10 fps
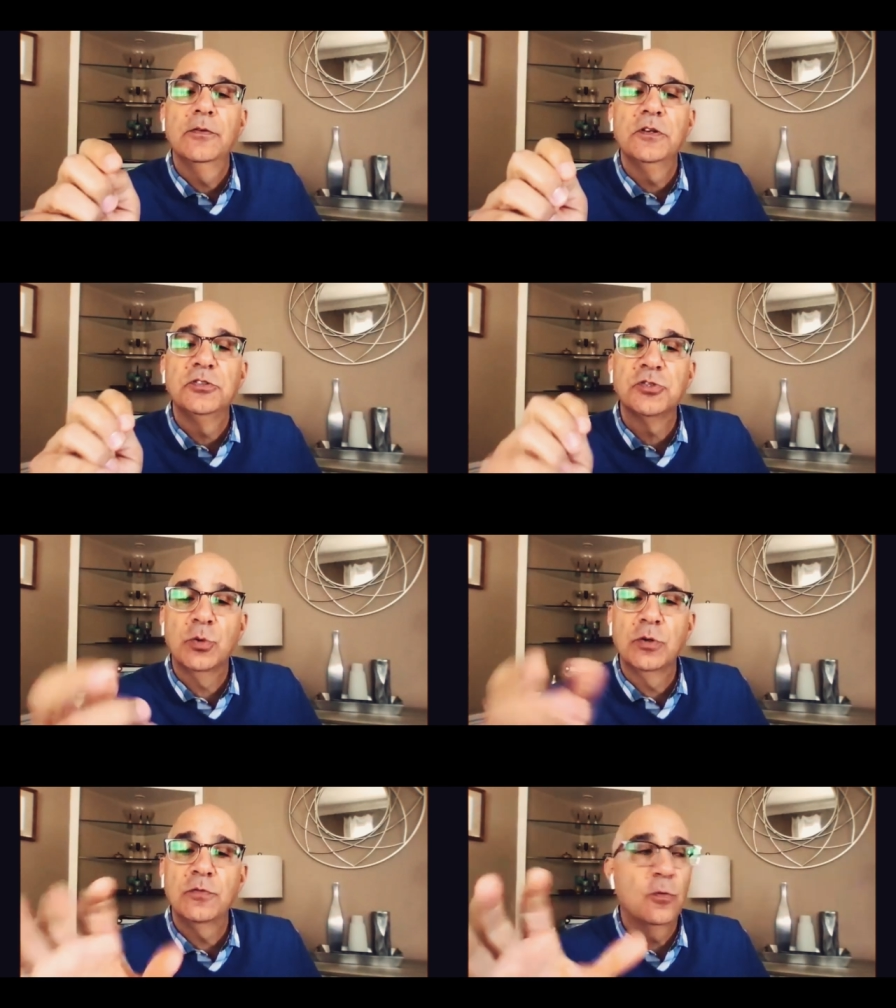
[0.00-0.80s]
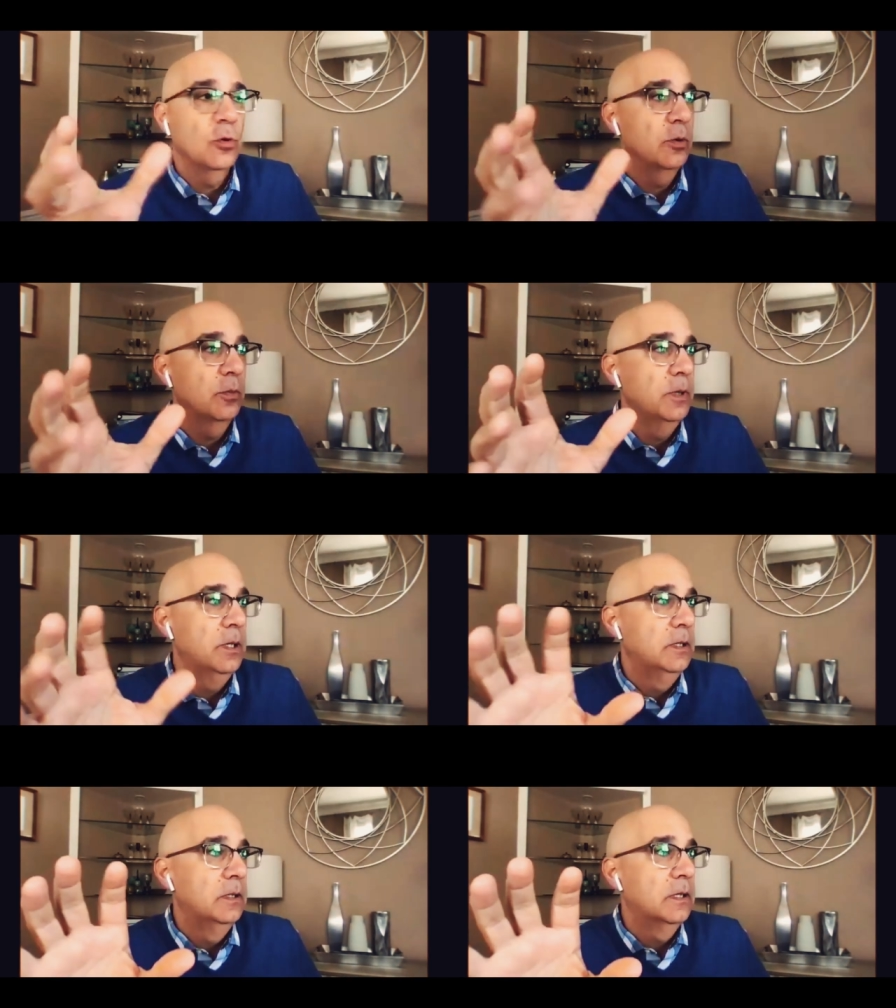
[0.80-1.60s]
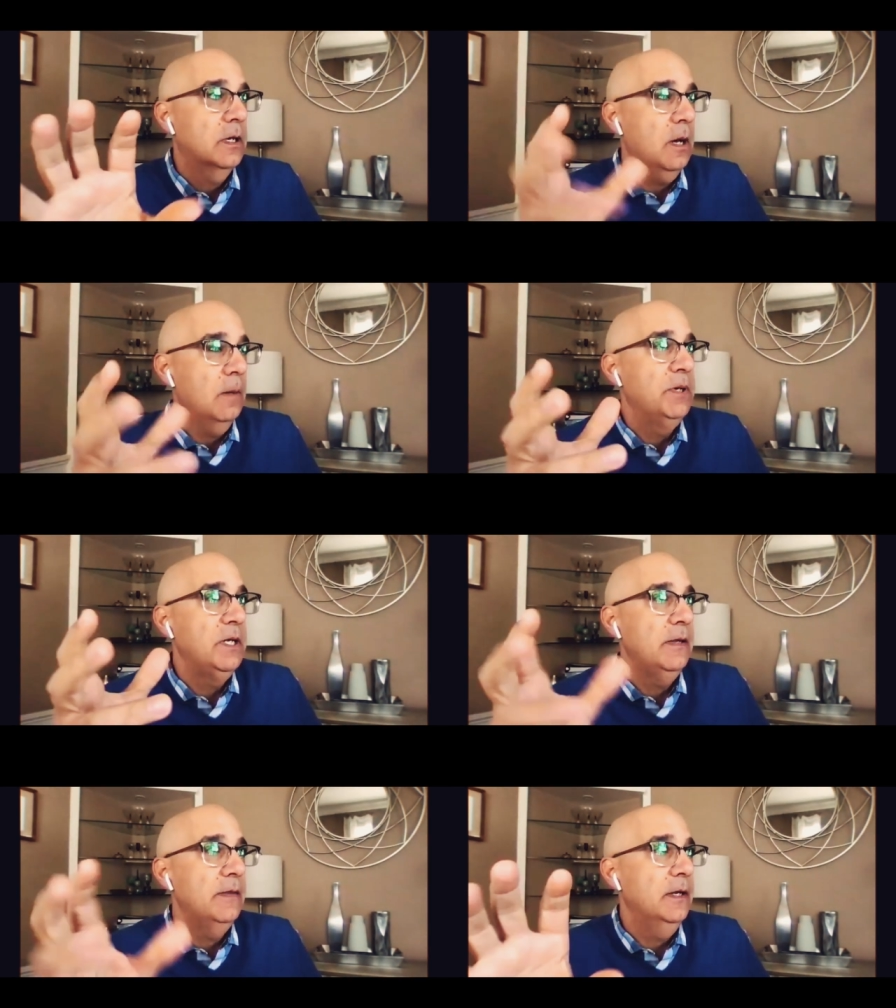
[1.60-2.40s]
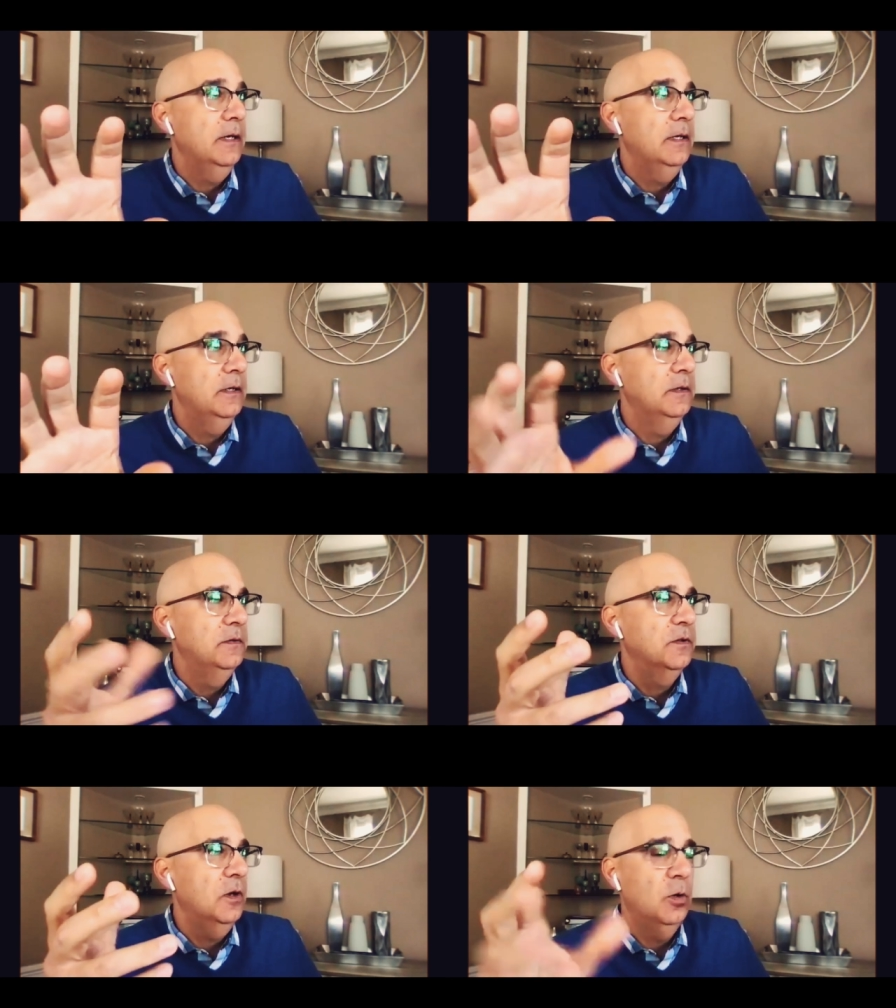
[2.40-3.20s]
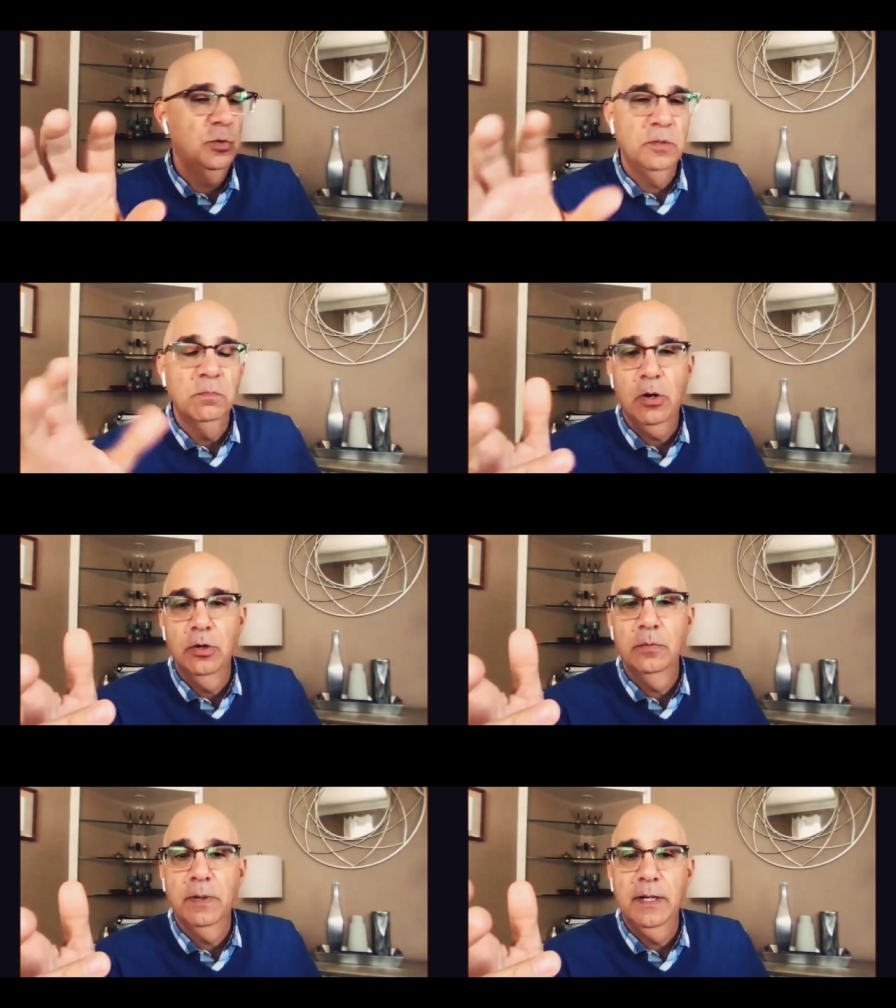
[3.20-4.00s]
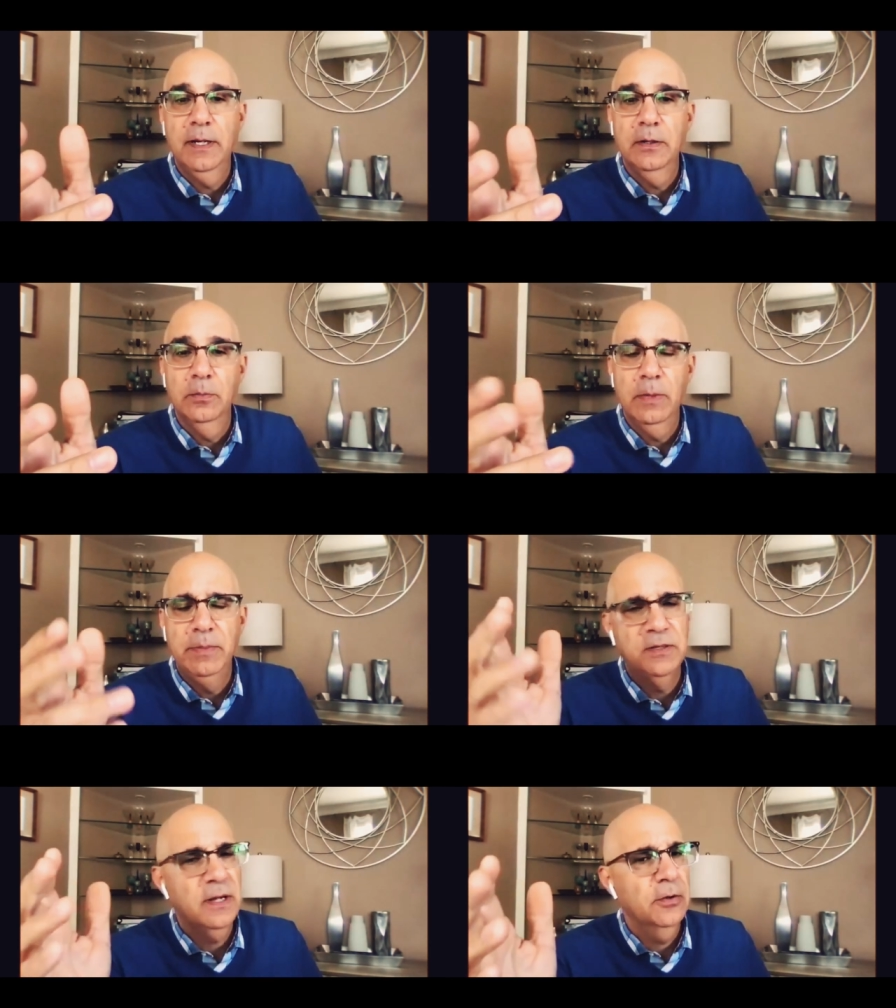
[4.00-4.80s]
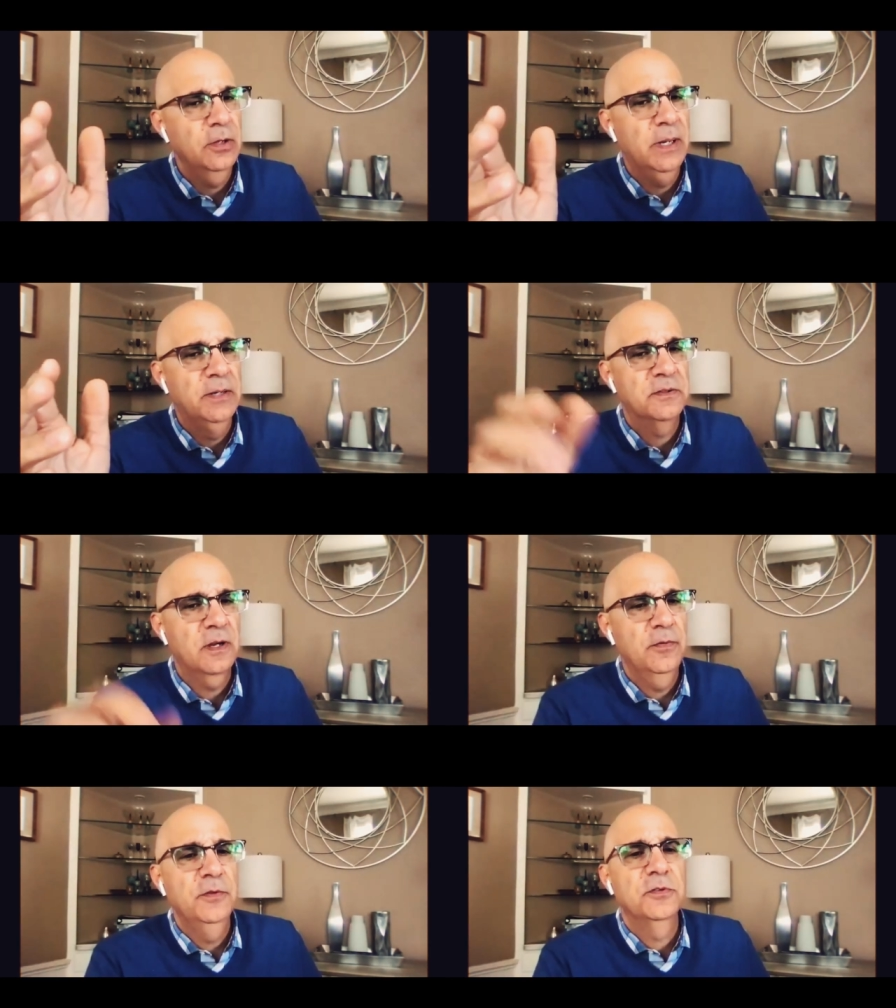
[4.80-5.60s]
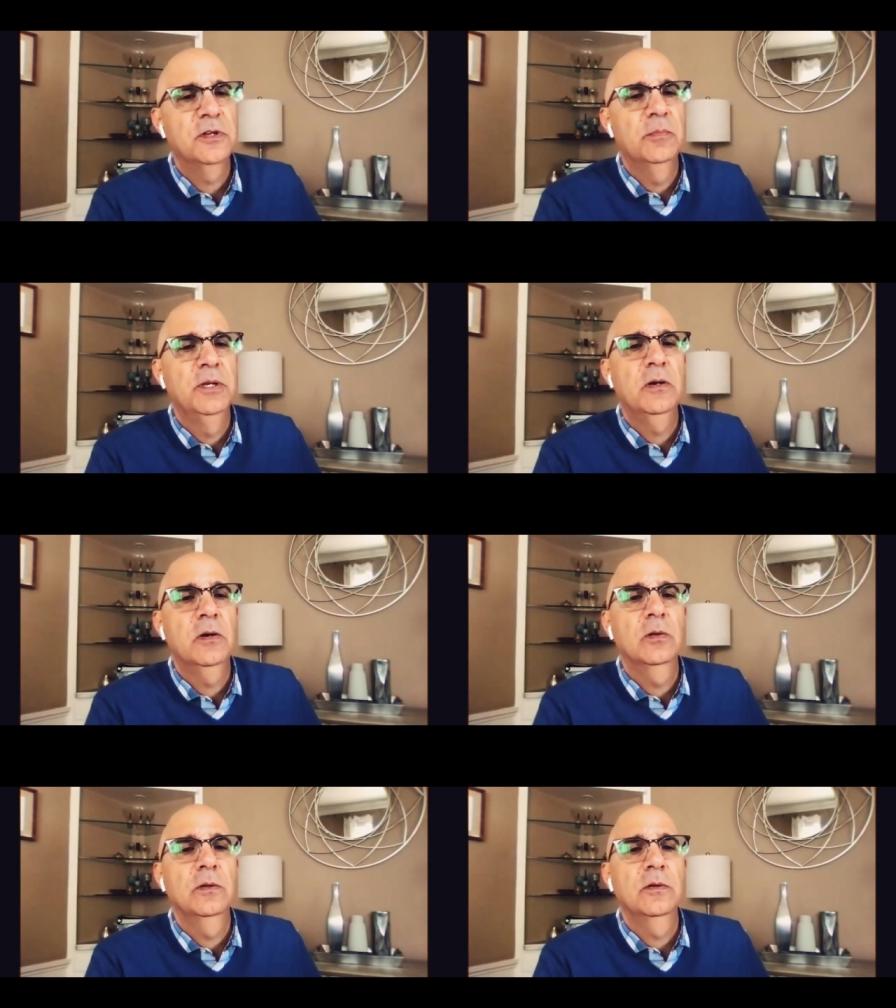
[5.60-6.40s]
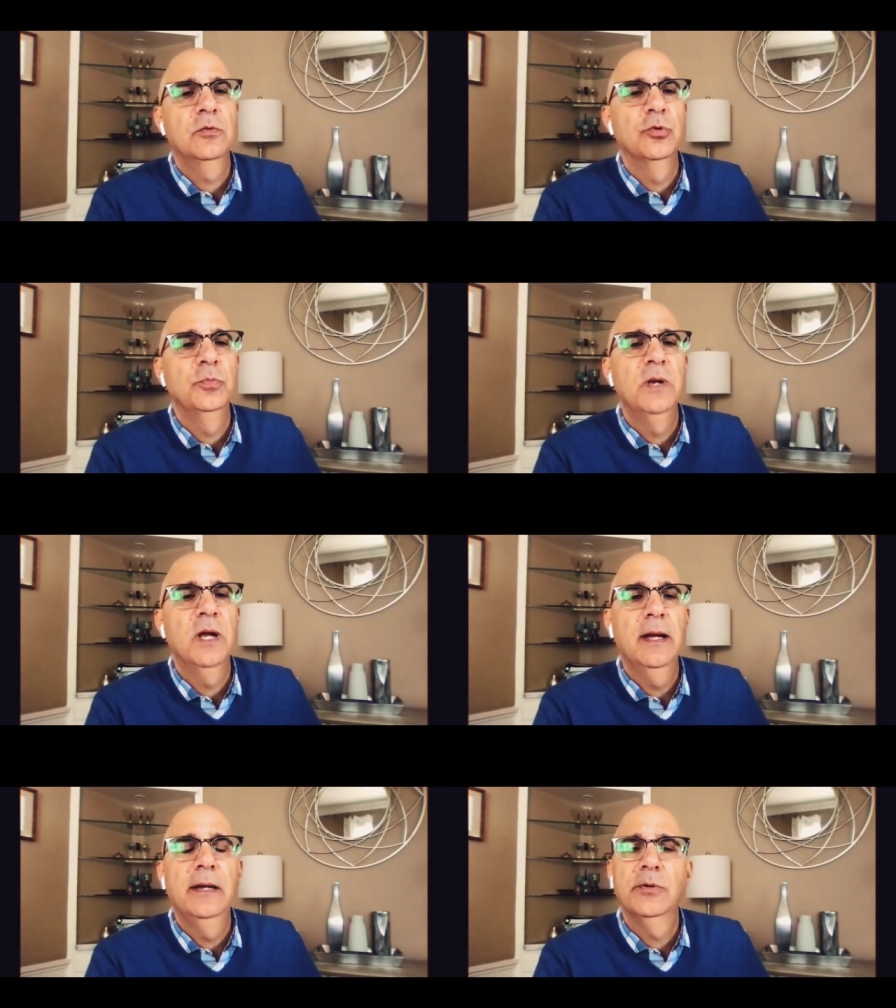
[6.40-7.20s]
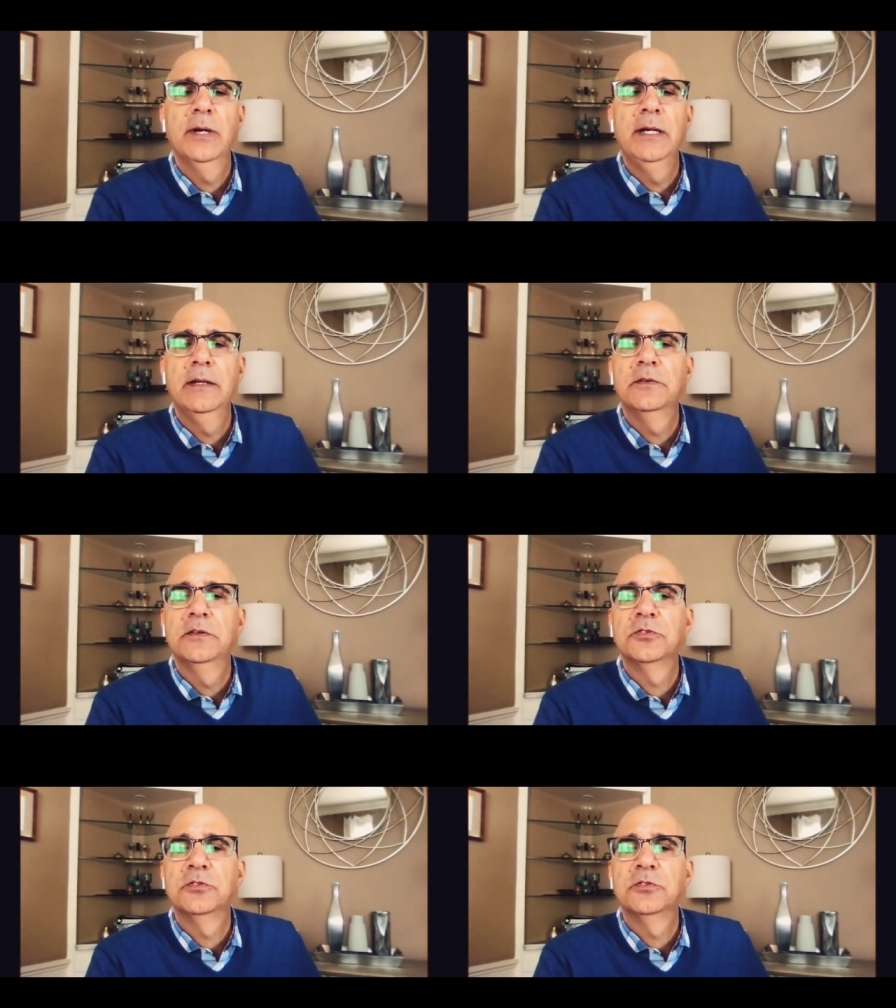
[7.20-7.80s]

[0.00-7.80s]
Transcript: a short form company that is owned in part by, or maybe entirely by, Discovery. There's a company called Group Nine, right? That's